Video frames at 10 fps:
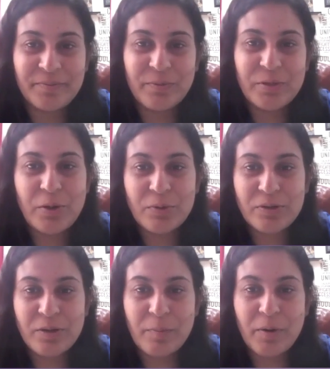
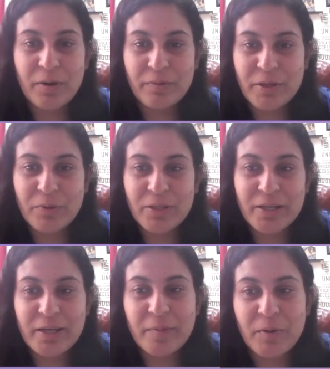without
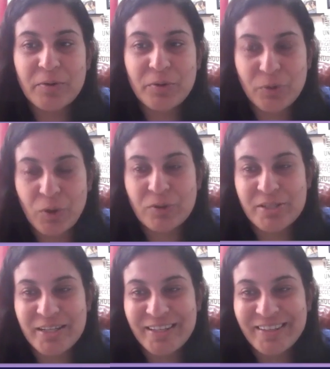thinking about
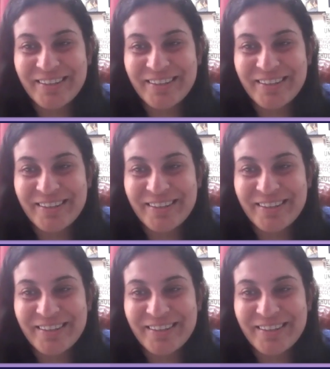chronology.